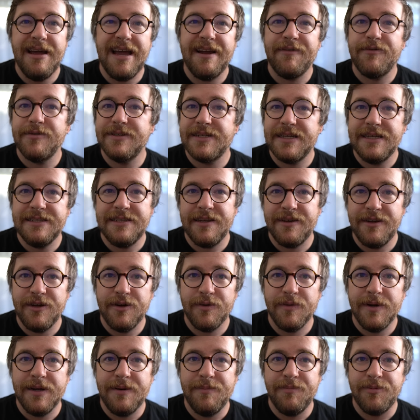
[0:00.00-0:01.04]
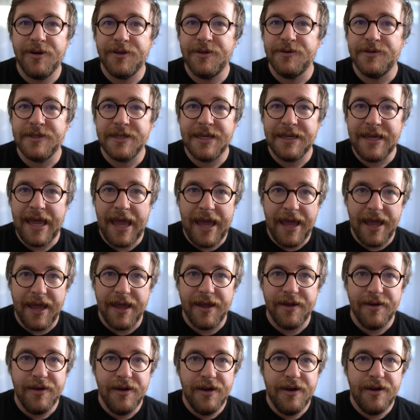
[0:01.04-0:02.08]
Everyone's going to tell you to read Brothers
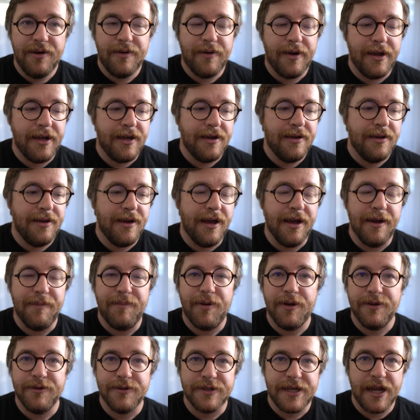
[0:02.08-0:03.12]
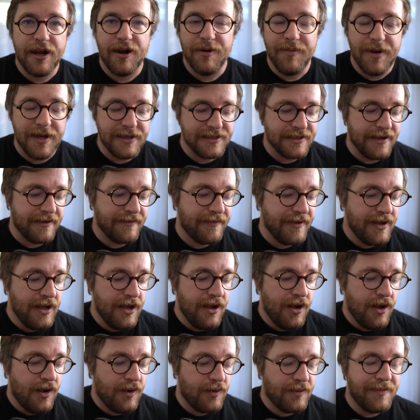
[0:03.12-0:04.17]
K, right? Brothers Karamazov.
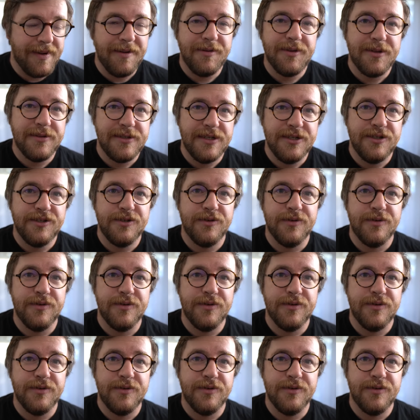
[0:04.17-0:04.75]
Or maybe they'll teach